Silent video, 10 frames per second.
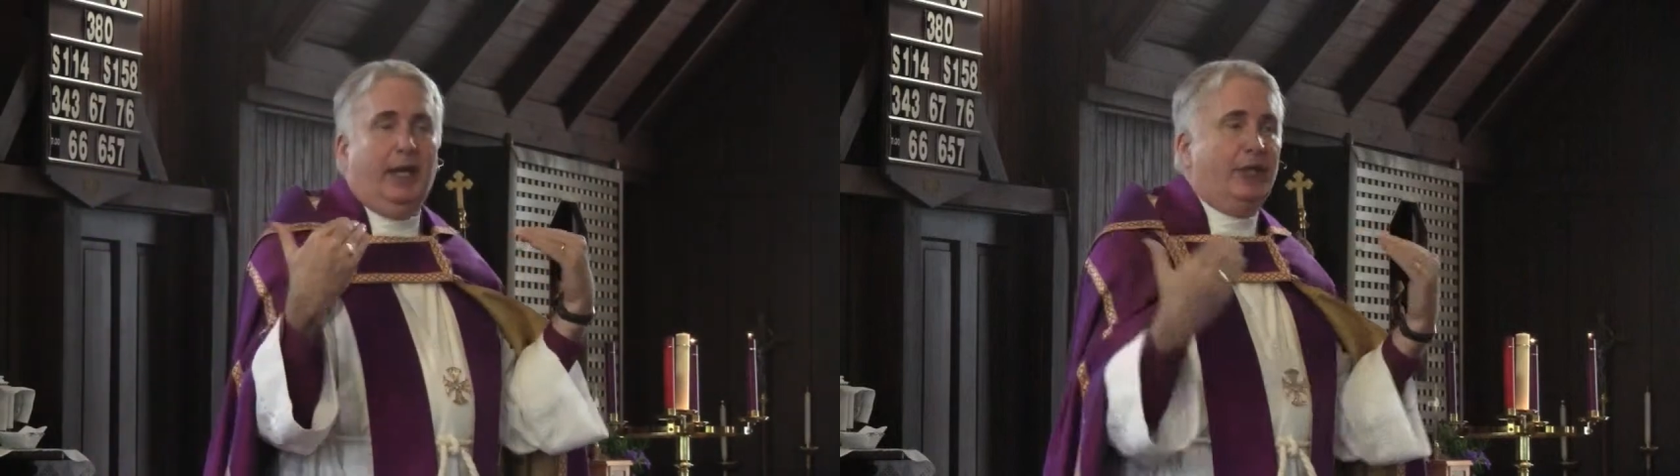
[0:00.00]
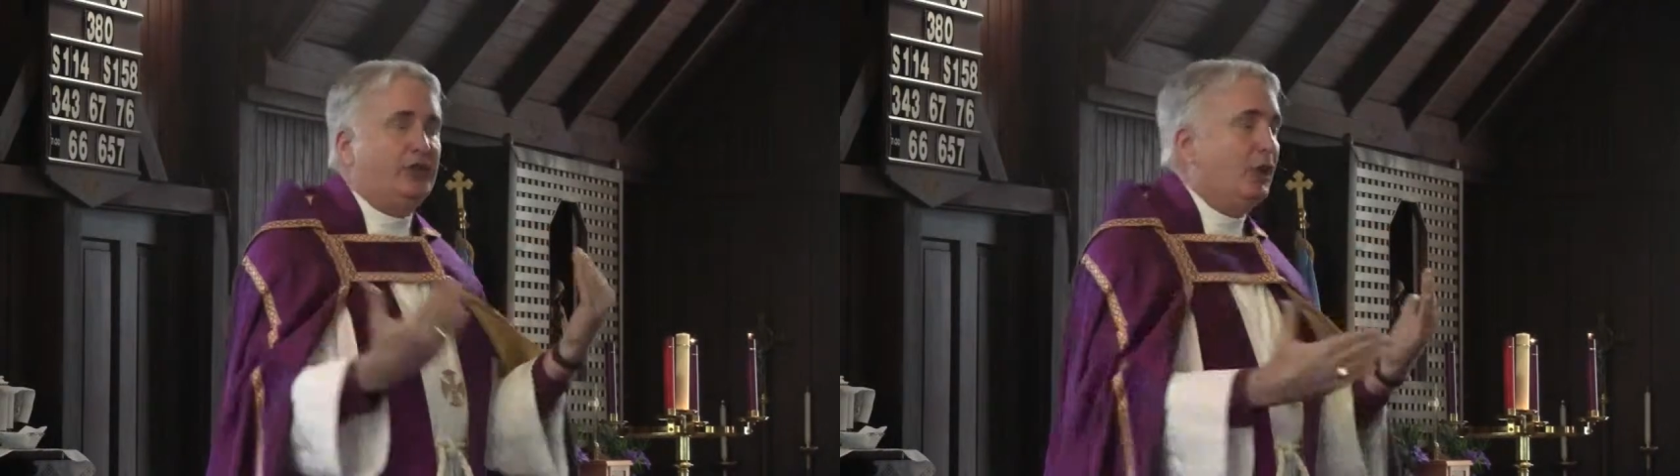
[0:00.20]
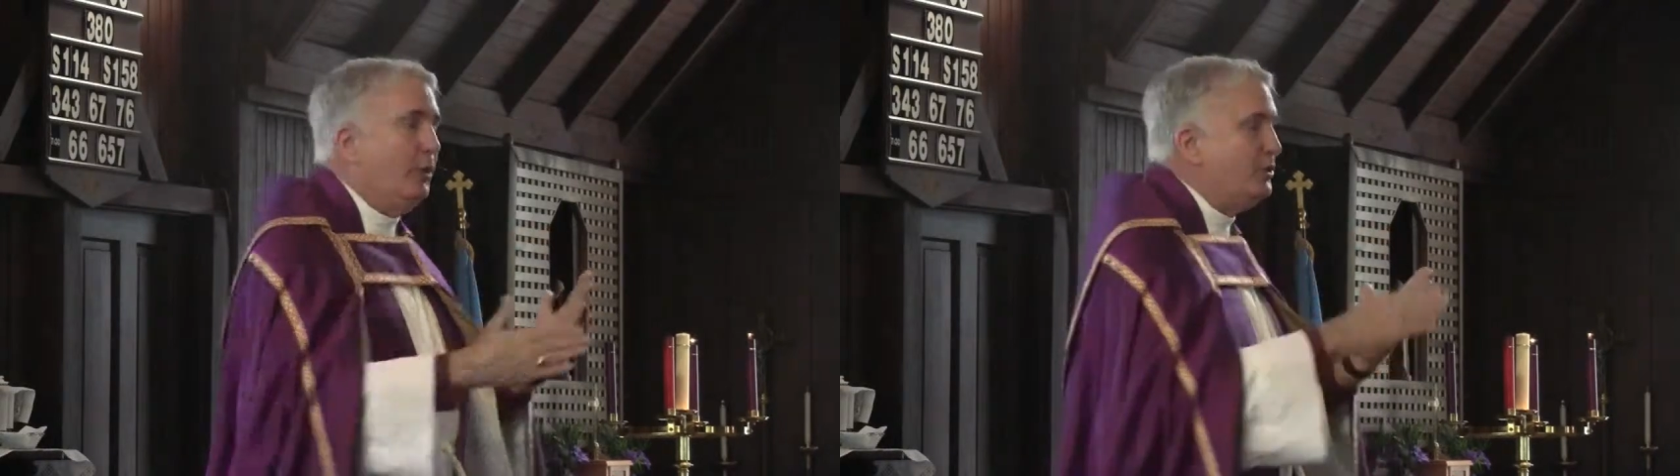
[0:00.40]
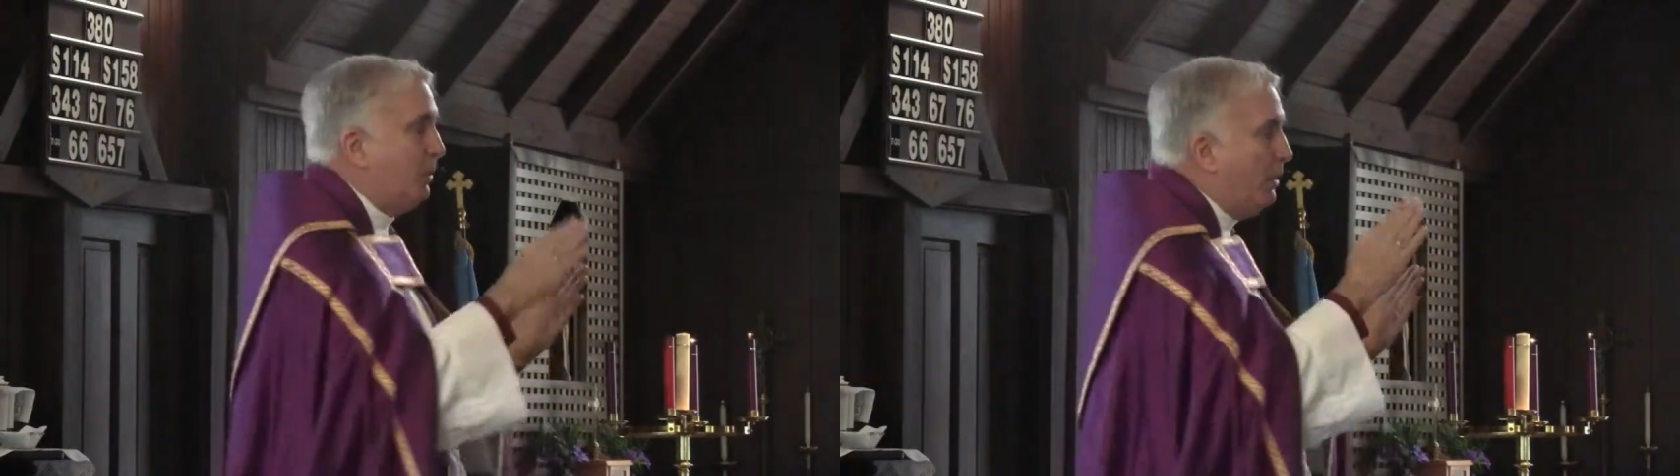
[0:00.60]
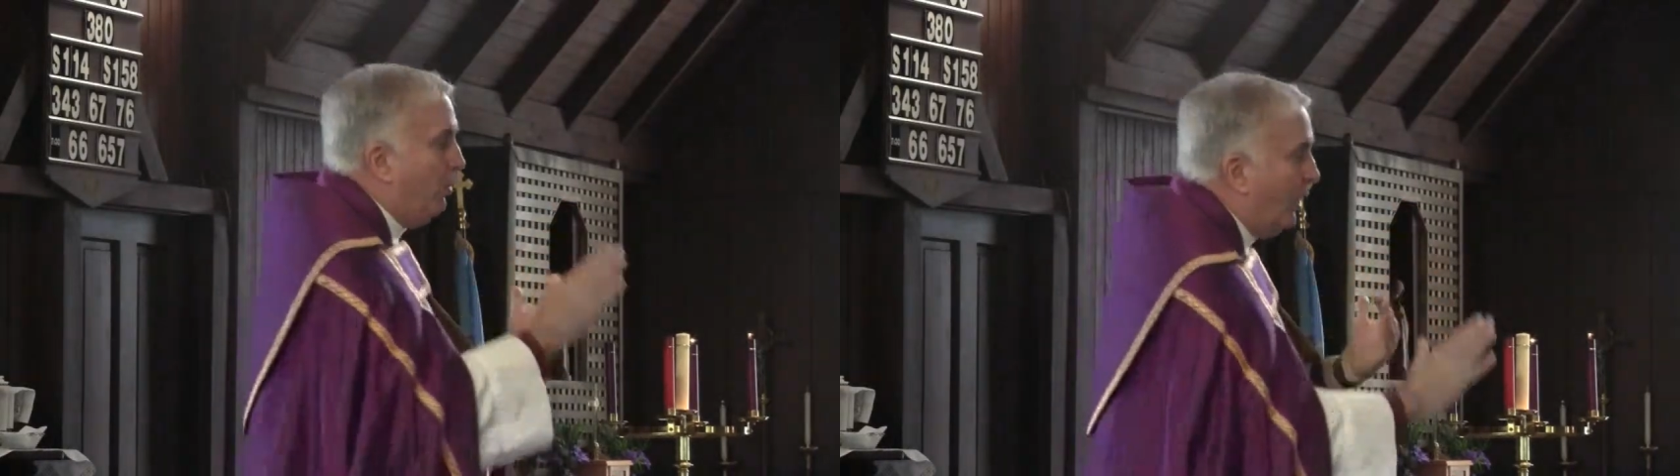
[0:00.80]
And so as
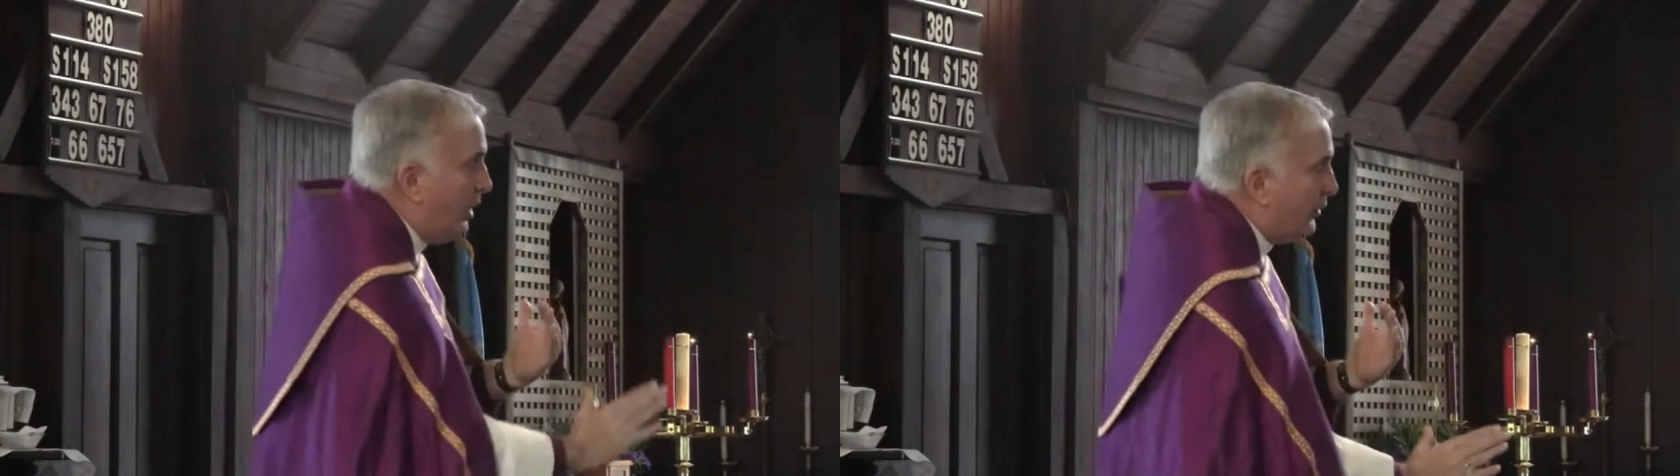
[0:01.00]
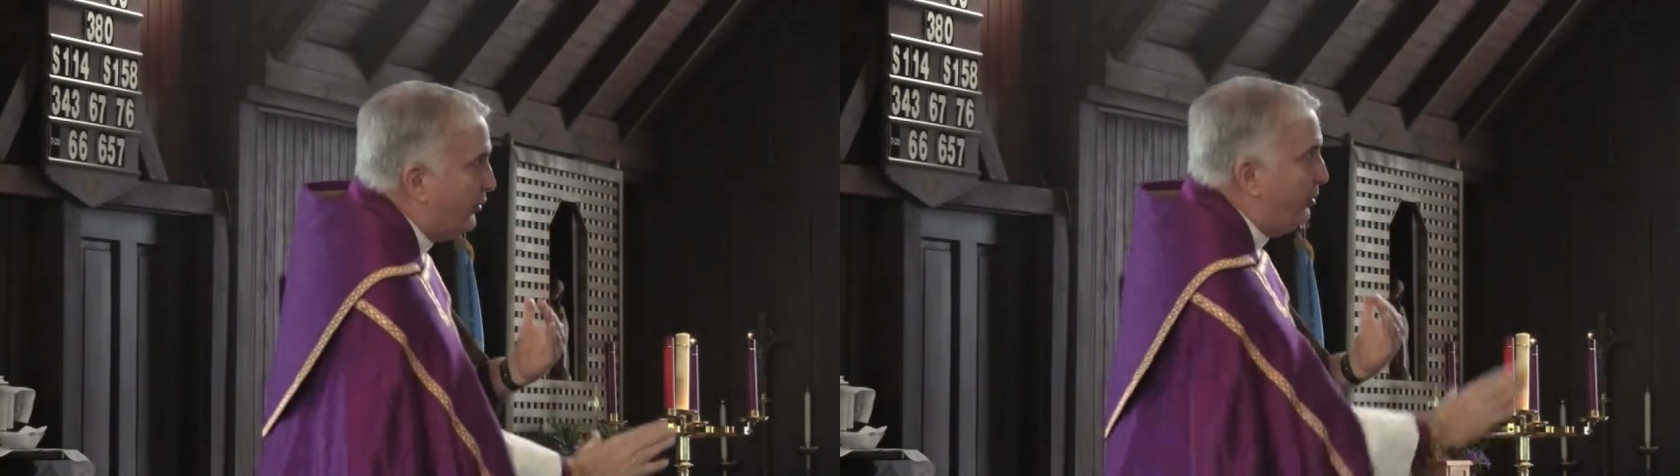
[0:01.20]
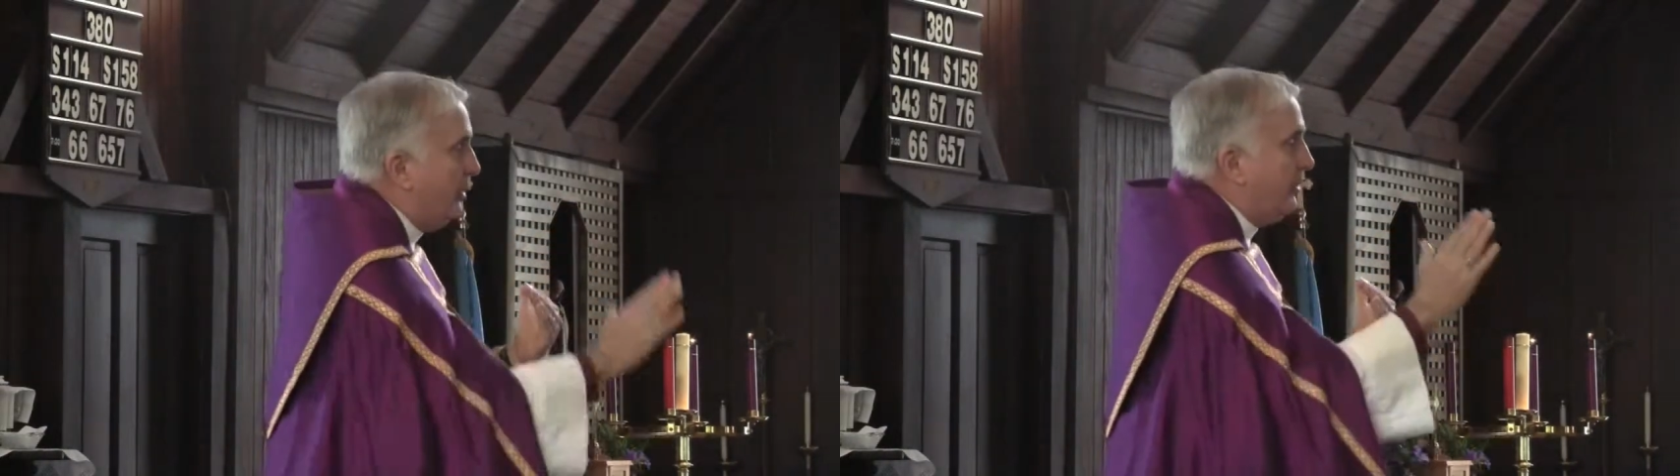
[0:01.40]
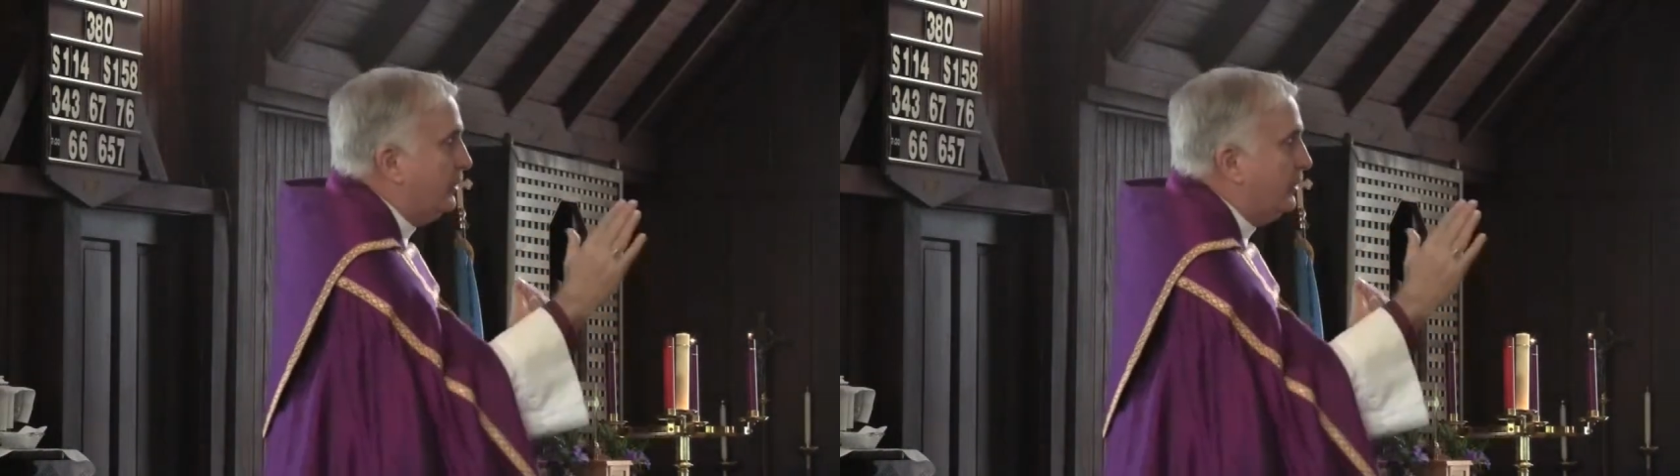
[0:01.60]
we walk through the